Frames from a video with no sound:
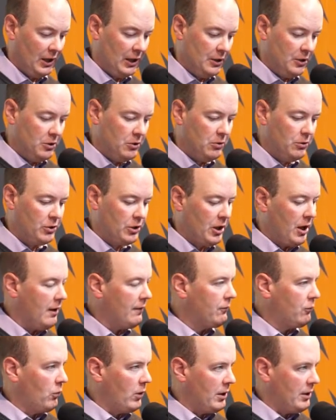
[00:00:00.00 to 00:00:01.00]
a new
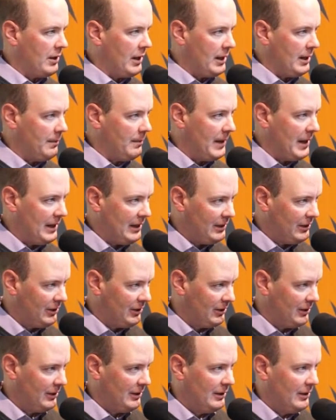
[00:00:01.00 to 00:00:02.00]
software
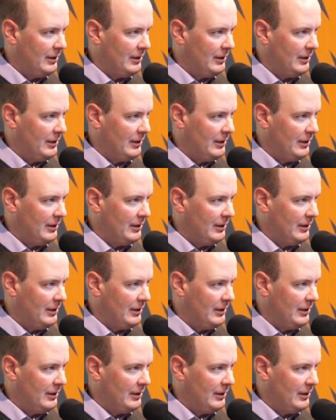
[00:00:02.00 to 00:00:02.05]
database.